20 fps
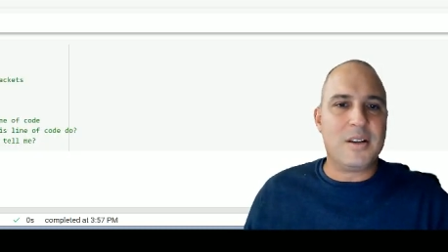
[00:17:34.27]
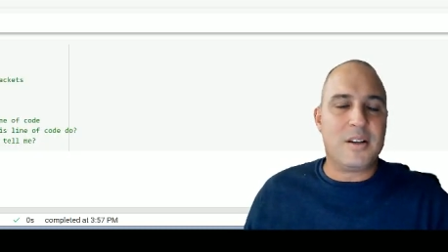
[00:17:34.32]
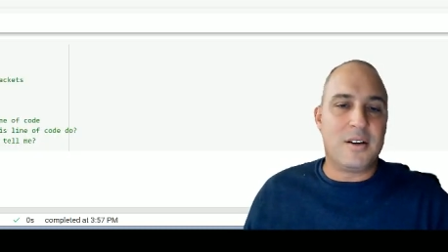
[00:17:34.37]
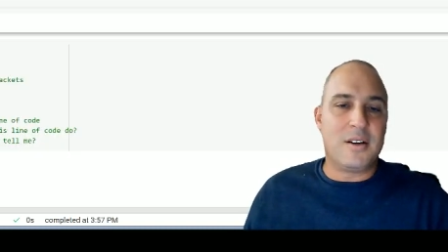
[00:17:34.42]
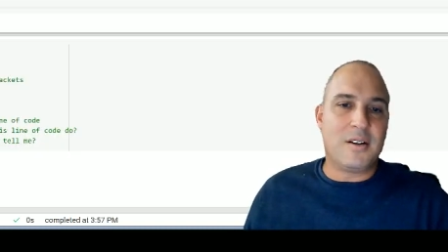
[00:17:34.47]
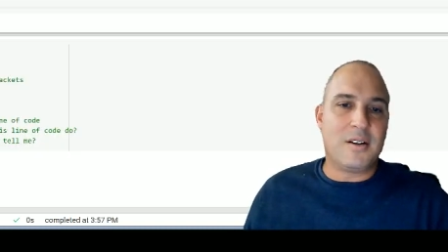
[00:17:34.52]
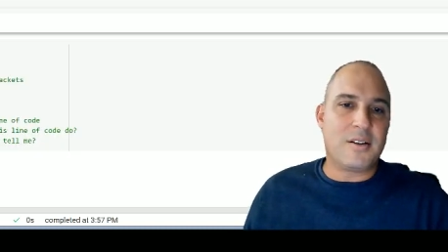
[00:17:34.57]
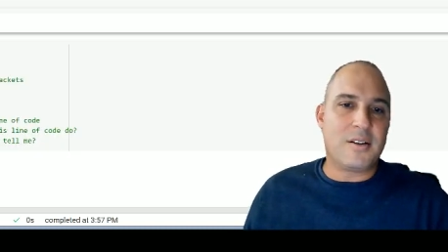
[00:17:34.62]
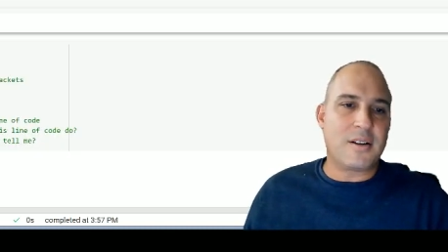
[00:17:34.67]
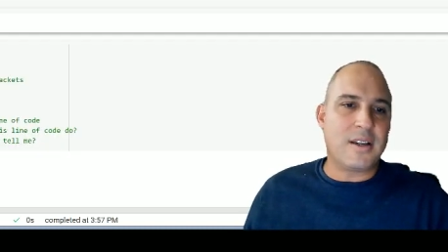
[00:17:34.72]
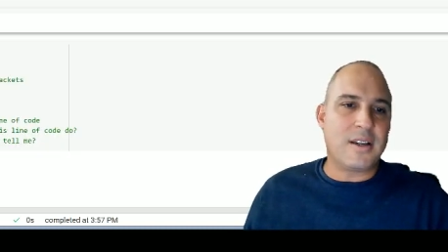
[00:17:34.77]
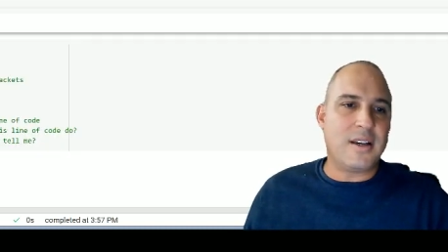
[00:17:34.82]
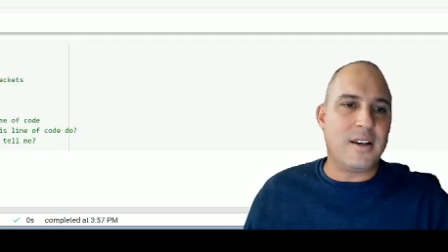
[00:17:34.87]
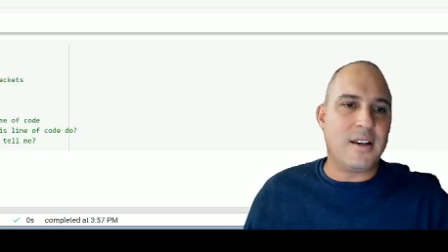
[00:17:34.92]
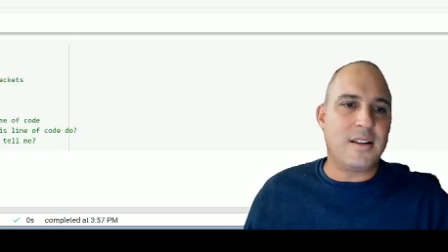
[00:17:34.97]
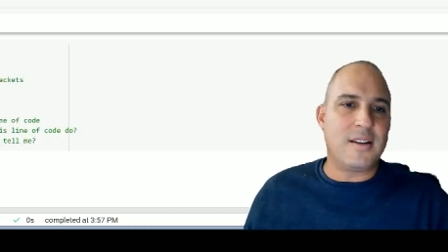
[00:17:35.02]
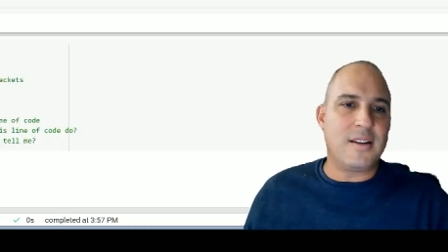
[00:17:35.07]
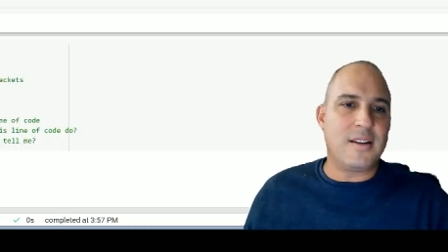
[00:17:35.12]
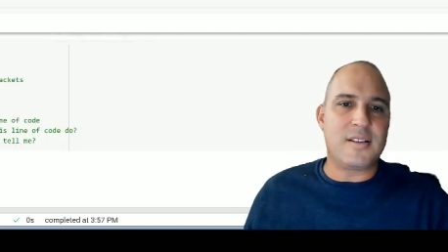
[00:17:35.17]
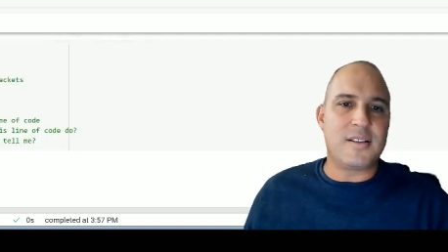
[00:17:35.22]
Okay, I
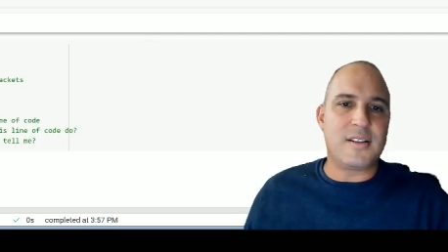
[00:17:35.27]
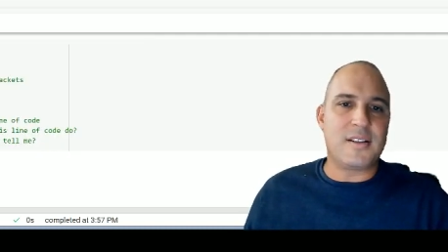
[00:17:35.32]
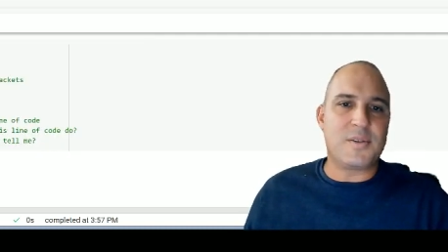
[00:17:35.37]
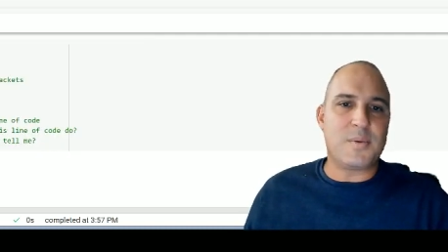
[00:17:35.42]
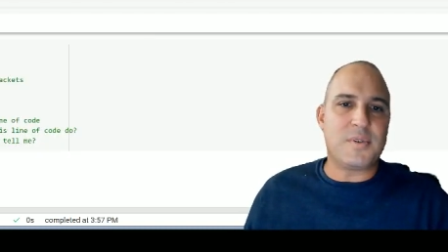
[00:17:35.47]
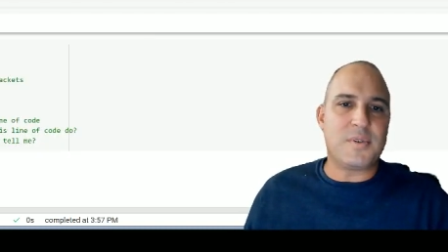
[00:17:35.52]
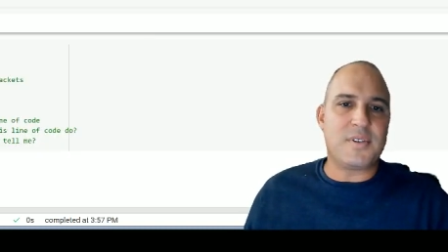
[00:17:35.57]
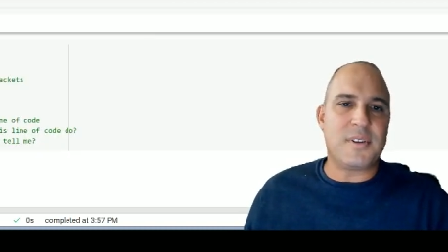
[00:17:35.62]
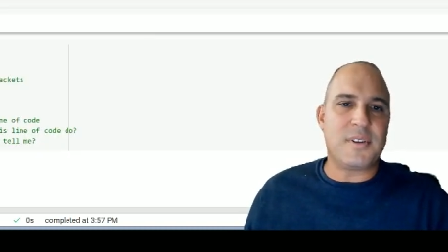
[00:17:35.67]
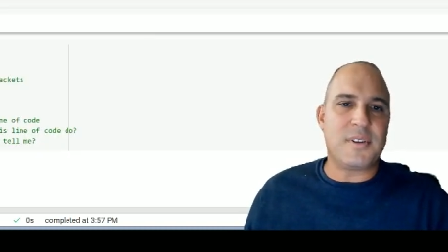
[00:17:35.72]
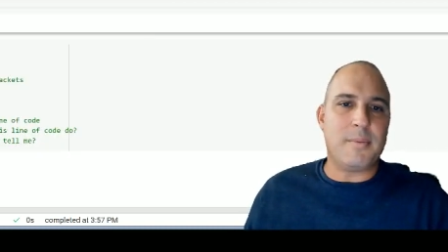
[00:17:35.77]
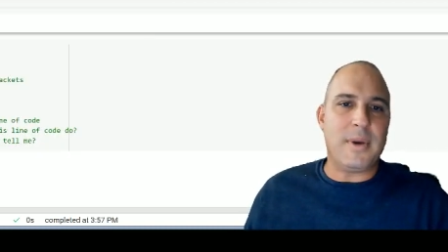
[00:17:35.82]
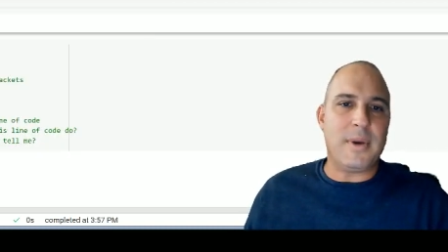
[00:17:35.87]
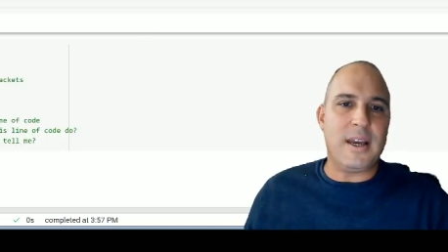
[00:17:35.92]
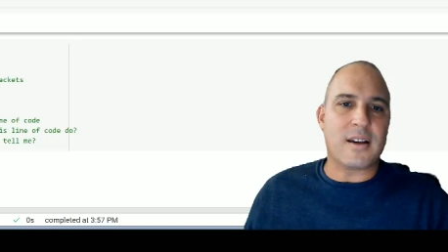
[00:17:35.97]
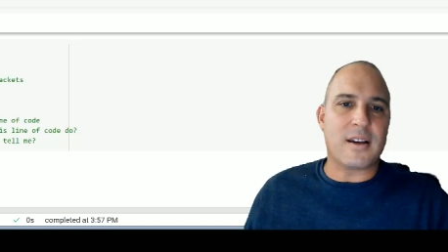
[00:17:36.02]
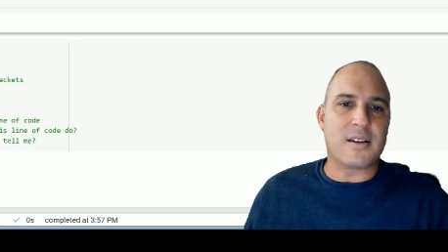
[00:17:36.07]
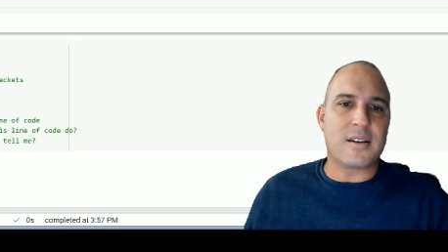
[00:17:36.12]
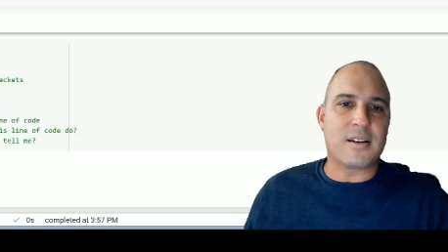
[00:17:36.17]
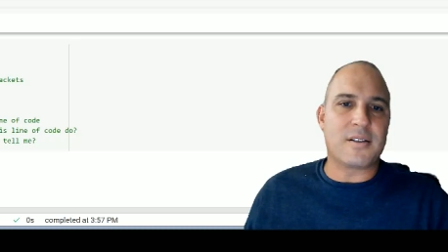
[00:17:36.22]
did this. This was the
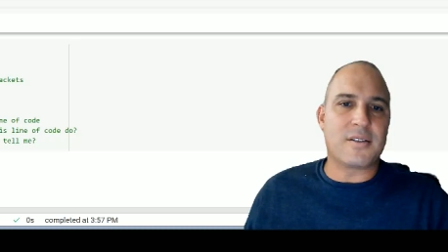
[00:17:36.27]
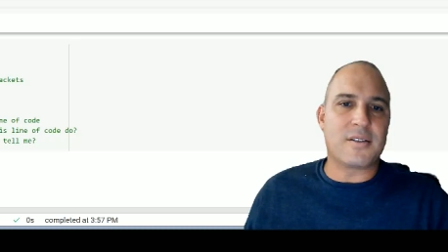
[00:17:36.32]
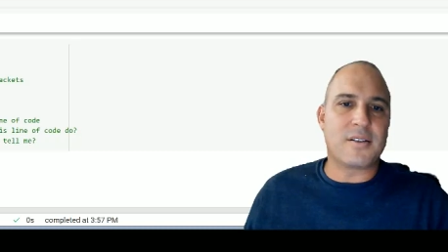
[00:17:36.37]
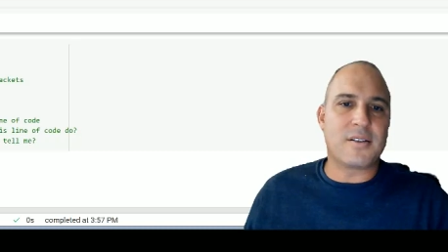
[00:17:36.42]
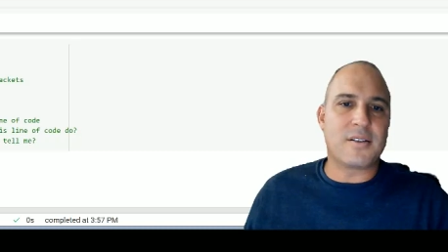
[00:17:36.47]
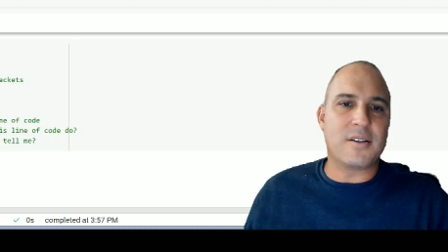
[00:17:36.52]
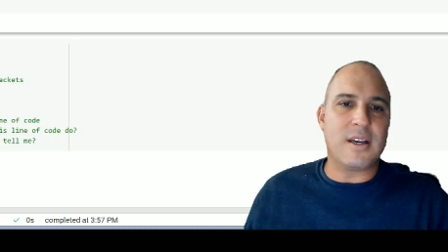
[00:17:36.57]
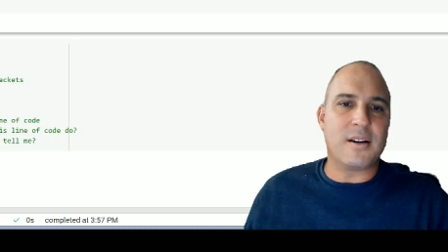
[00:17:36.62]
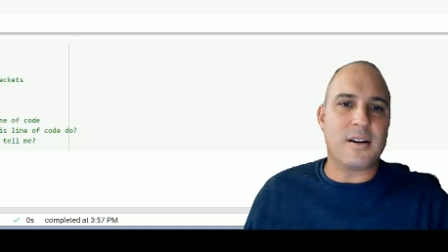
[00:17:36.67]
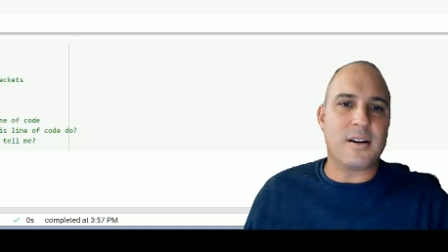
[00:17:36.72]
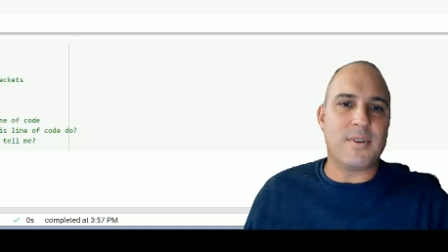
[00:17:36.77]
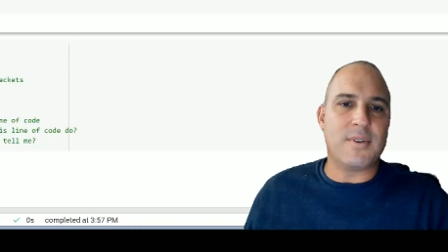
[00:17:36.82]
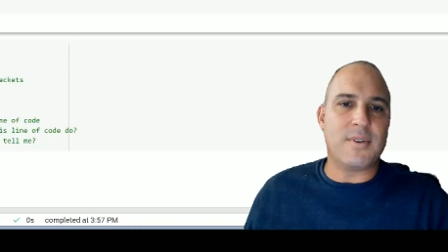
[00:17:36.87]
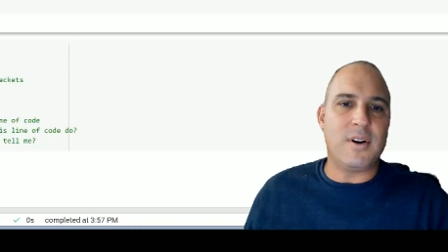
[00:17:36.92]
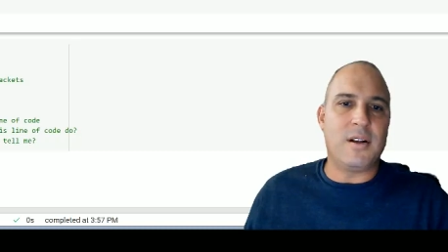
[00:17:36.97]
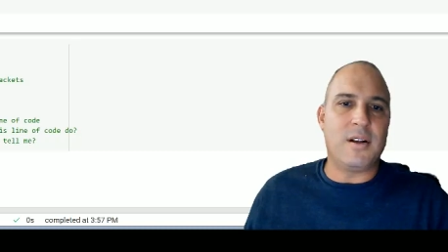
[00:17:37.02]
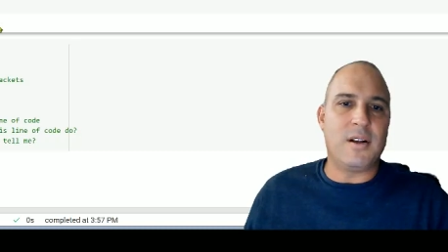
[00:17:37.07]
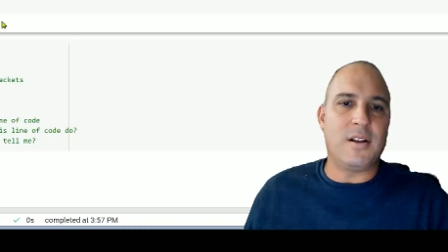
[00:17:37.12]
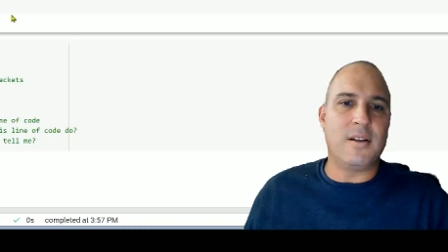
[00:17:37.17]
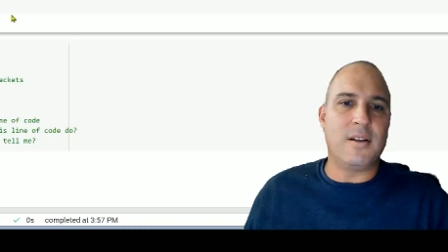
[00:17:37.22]
max out of
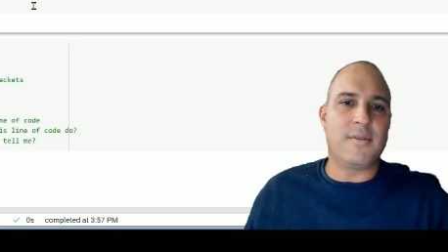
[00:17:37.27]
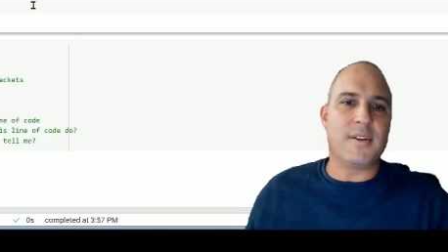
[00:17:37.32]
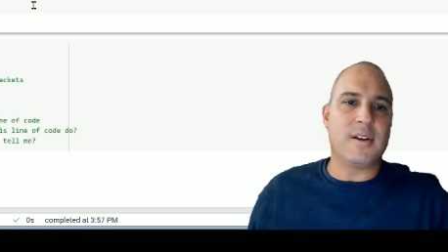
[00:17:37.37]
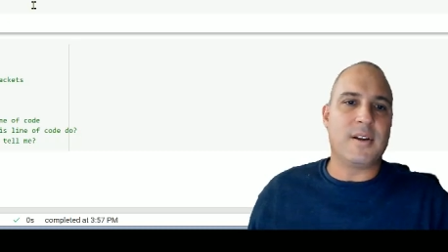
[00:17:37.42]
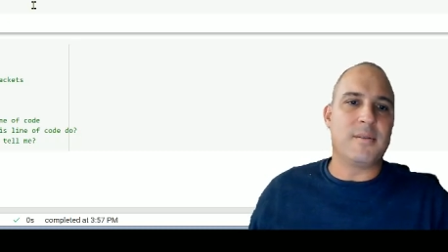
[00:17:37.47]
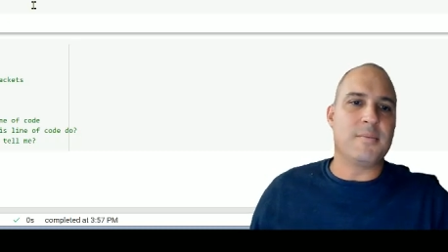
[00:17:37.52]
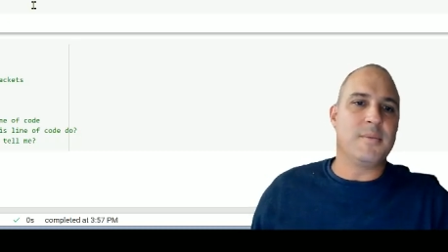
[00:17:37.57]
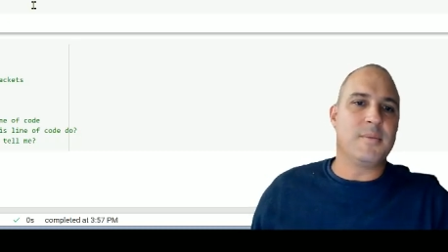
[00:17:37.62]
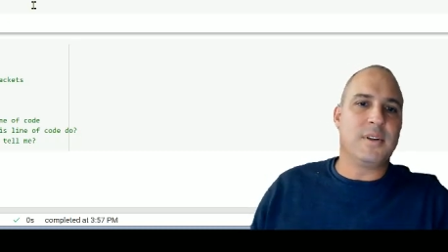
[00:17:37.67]
all of them.